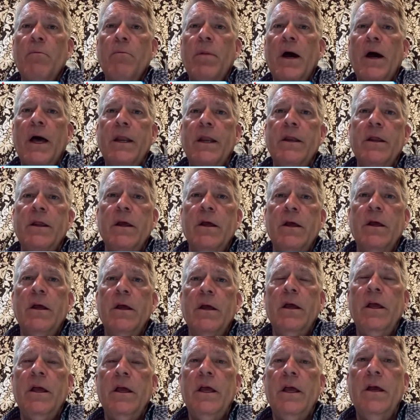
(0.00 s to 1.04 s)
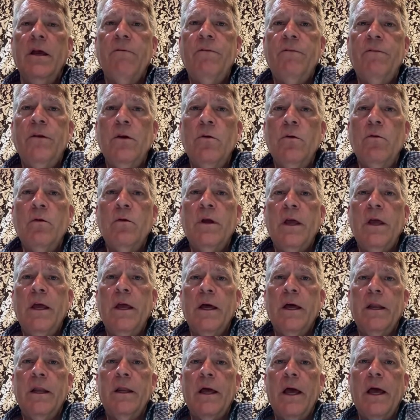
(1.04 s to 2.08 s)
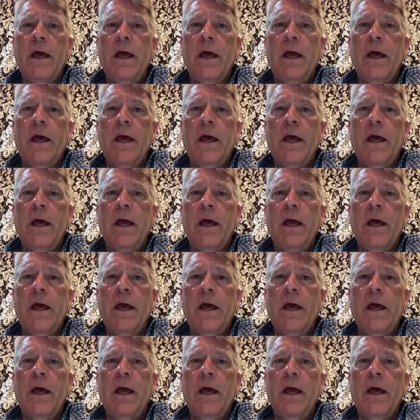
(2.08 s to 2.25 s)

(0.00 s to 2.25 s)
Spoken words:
But if you get